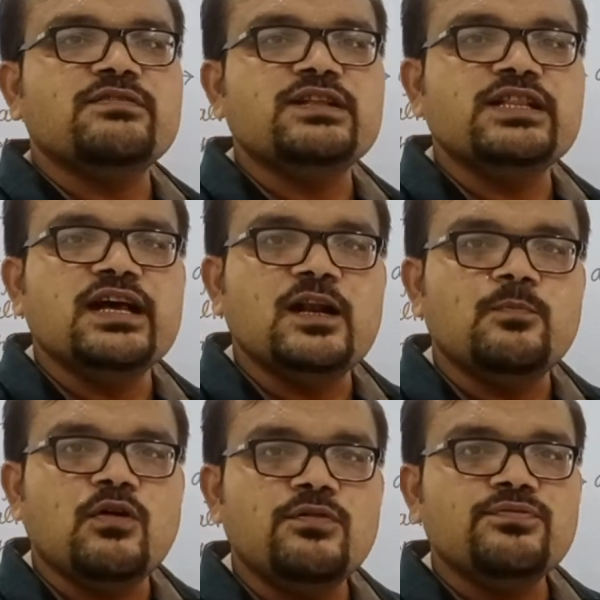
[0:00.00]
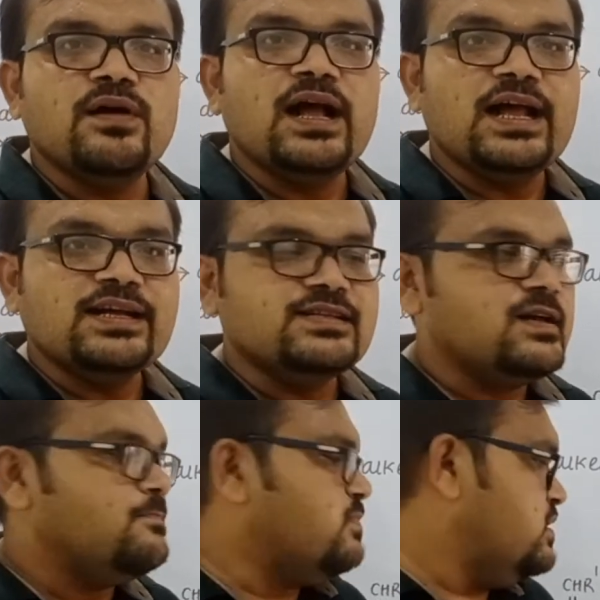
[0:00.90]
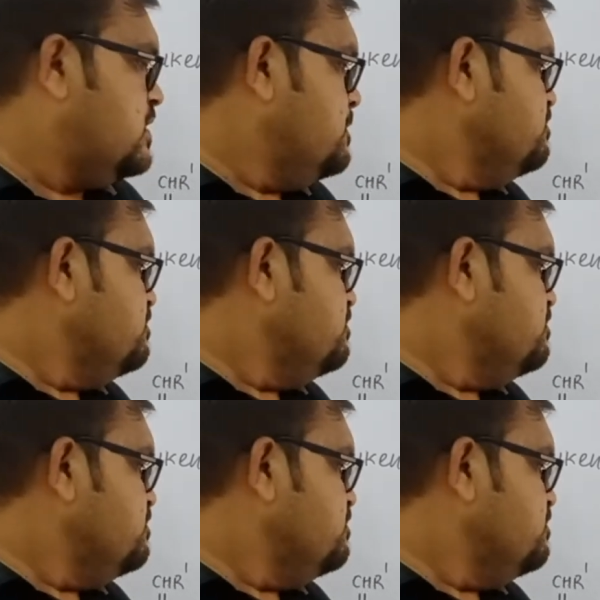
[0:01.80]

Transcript: with the help of example.